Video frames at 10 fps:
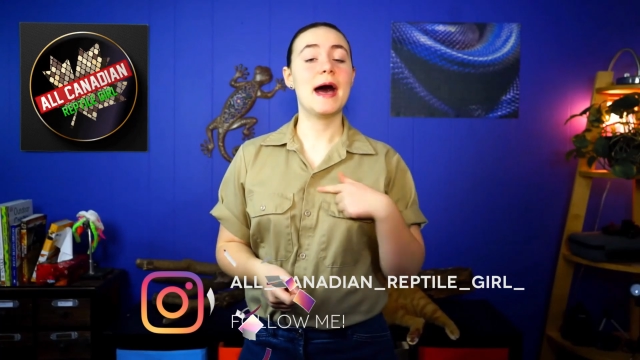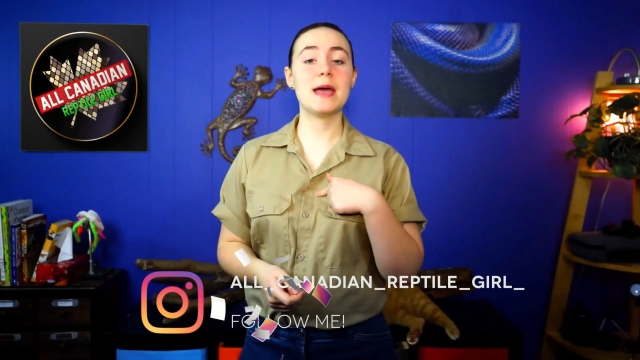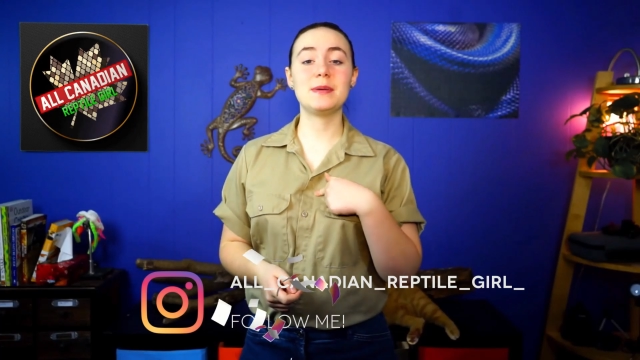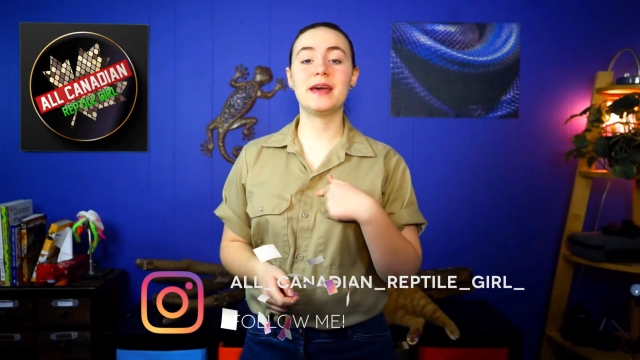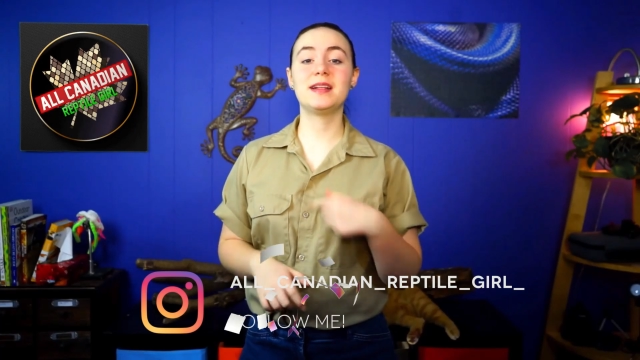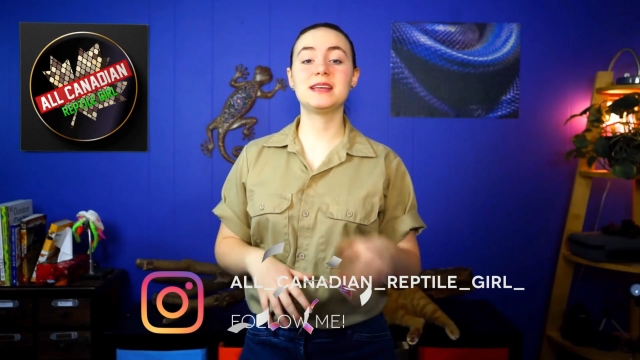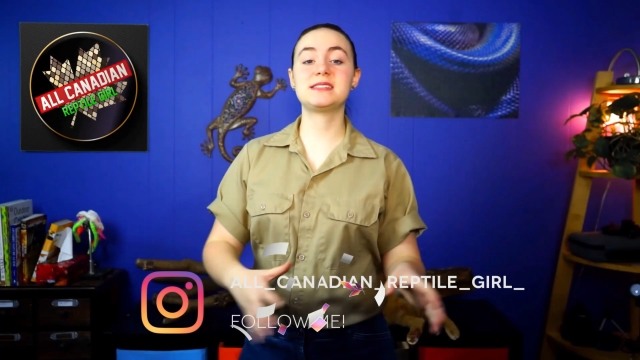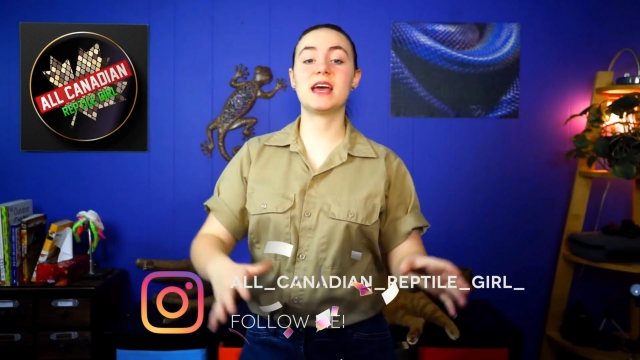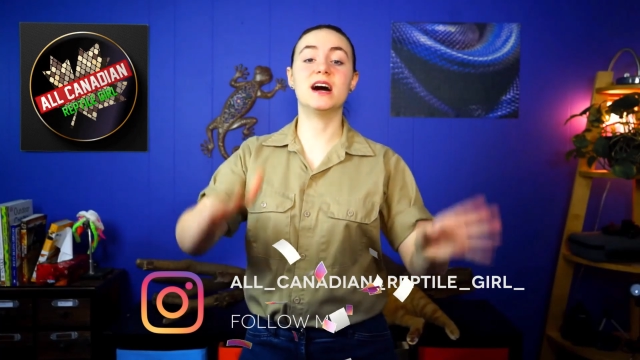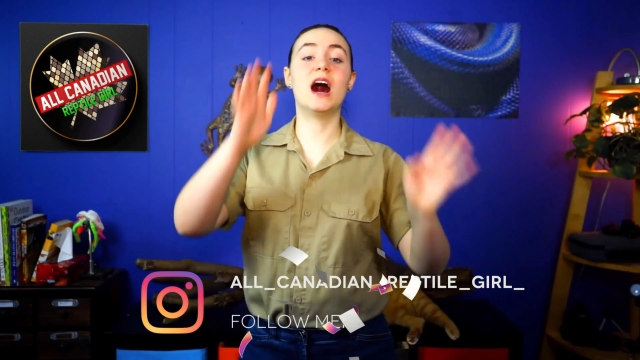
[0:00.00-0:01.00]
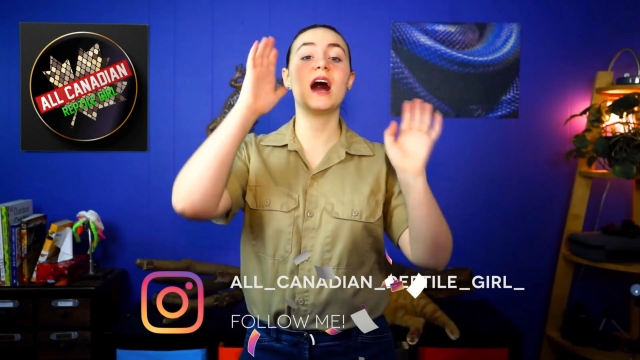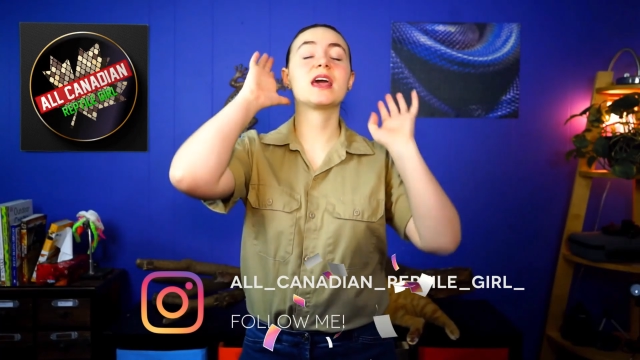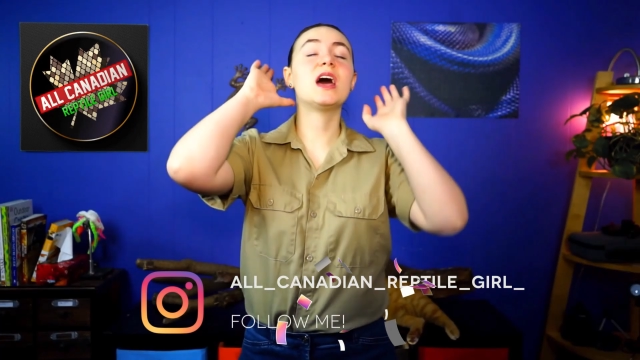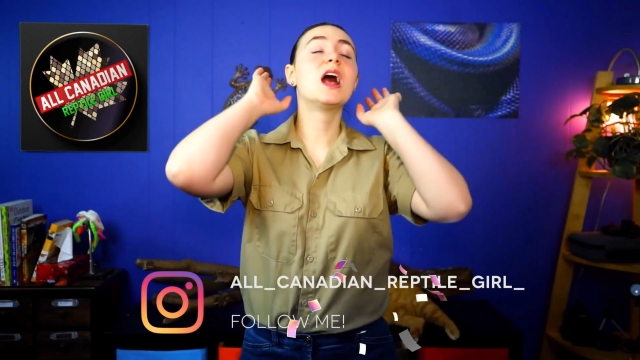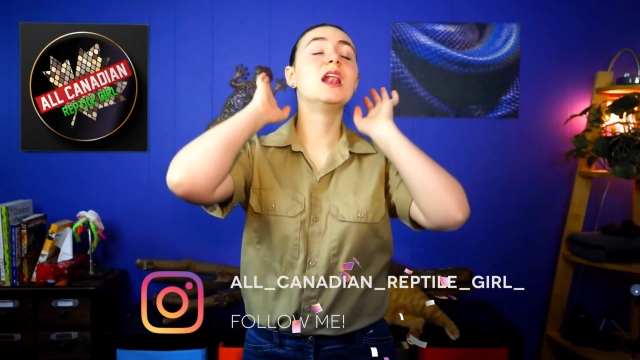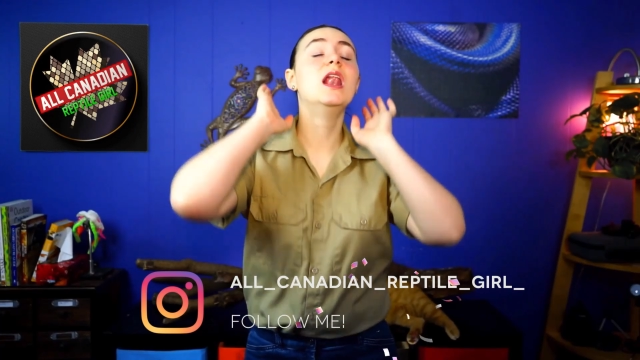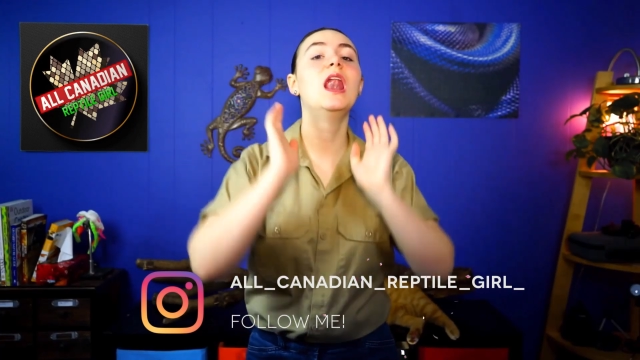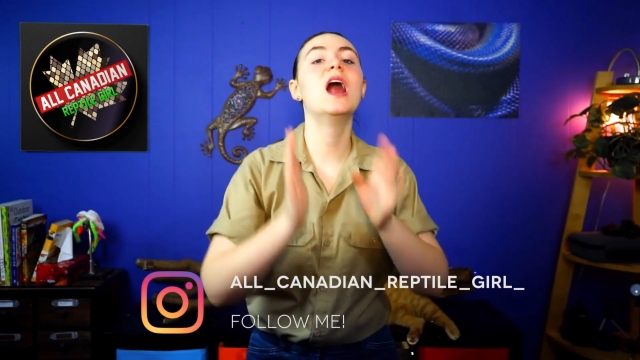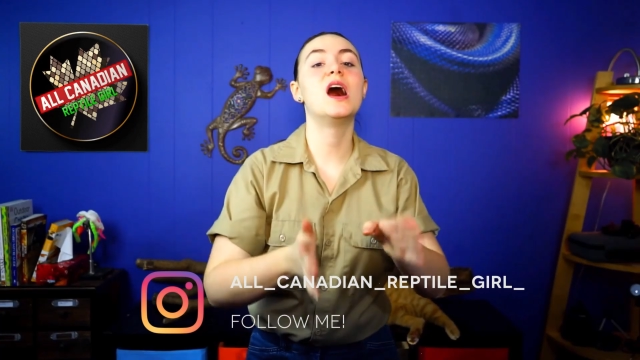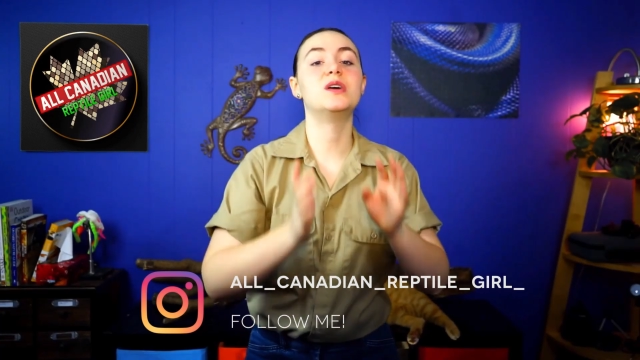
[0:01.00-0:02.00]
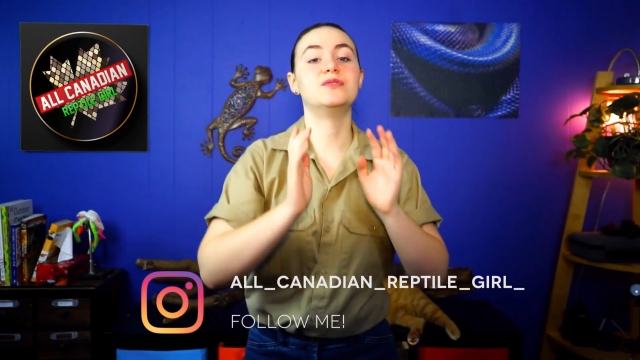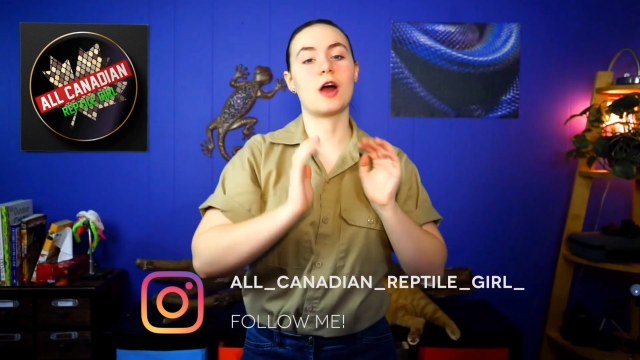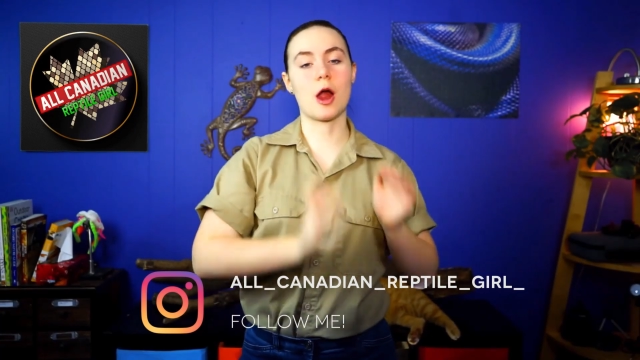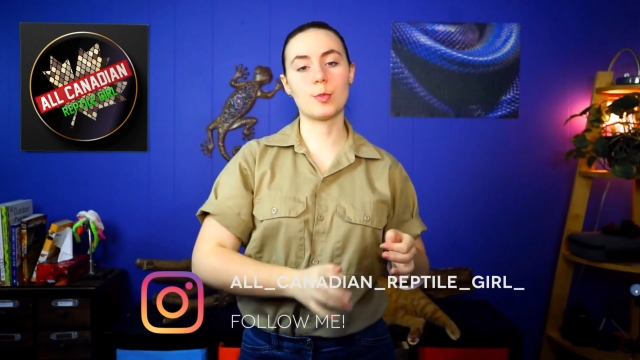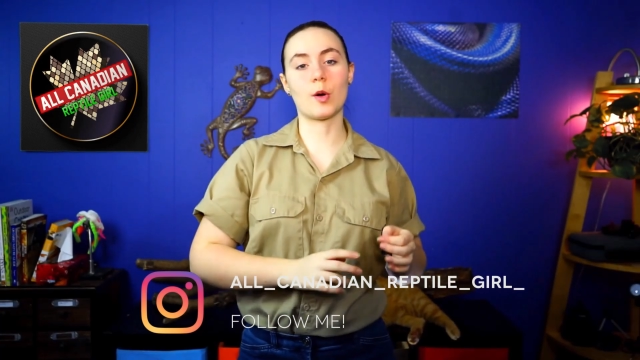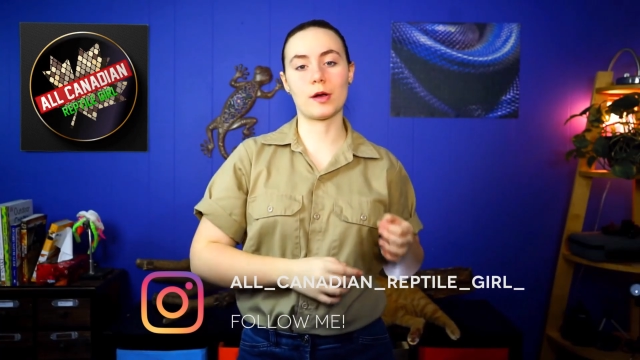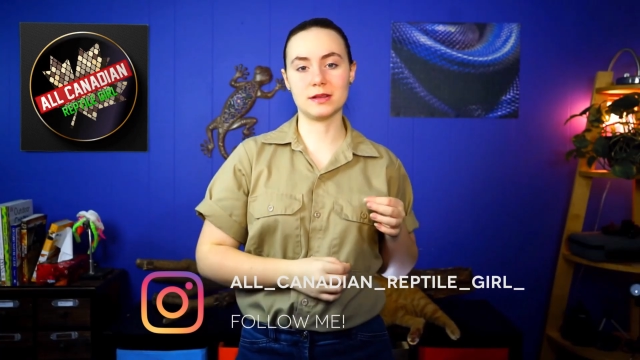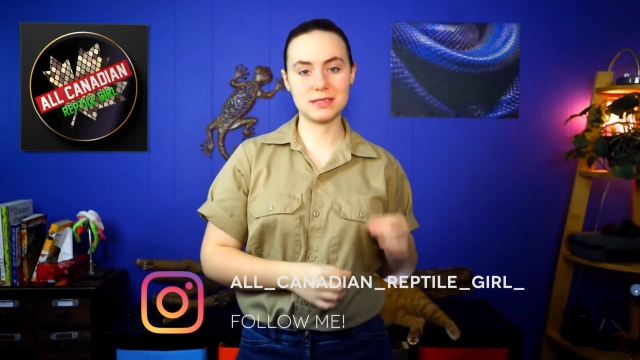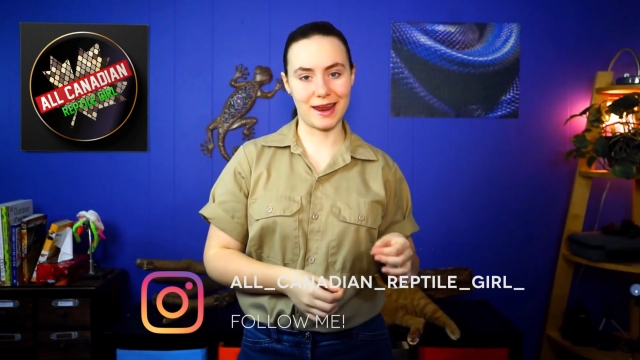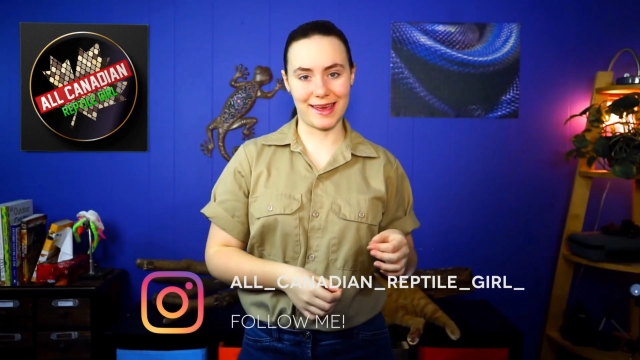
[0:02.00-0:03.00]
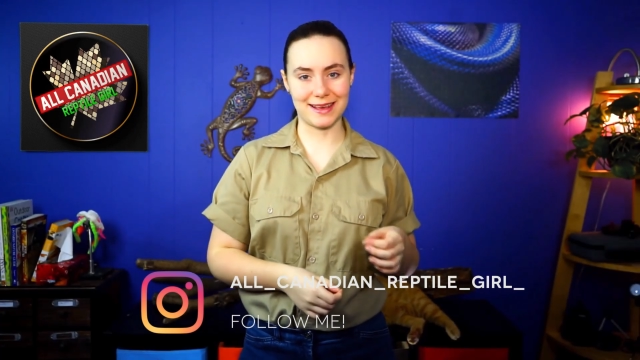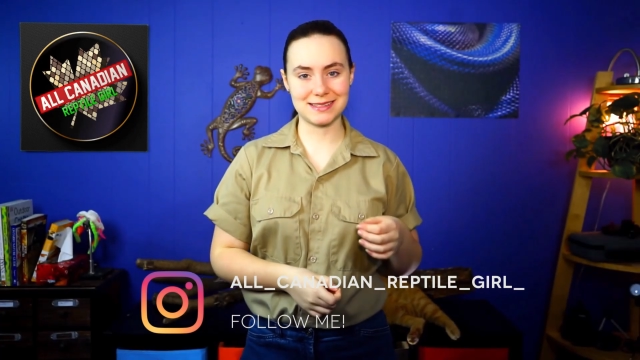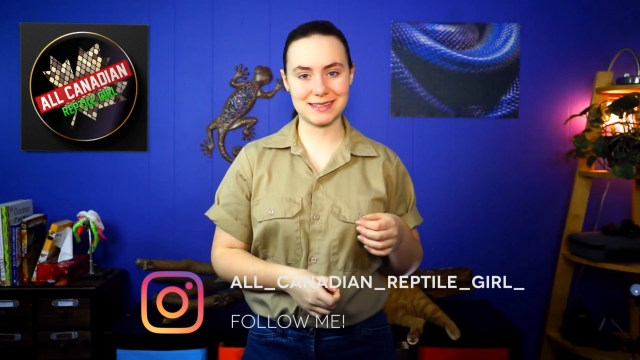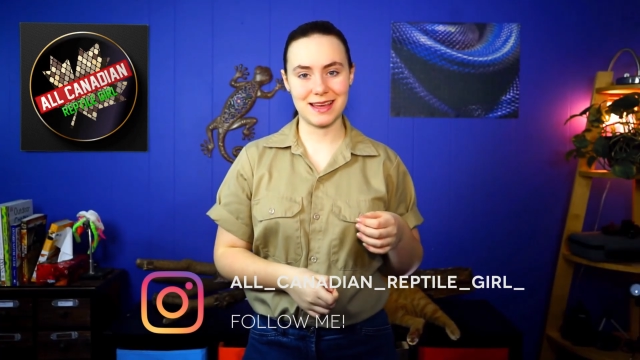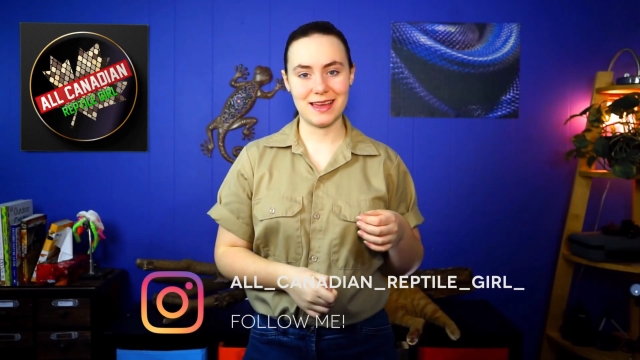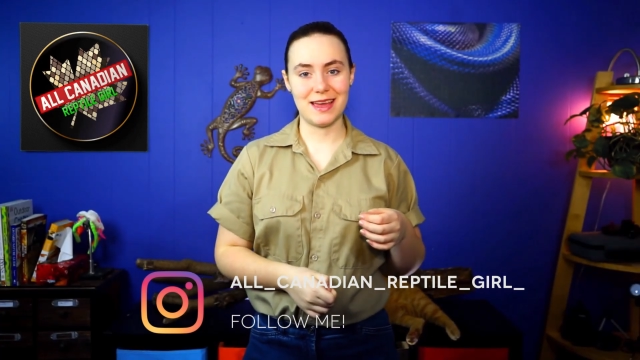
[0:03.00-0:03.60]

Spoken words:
I'm Annalise and I love arboreal snakes.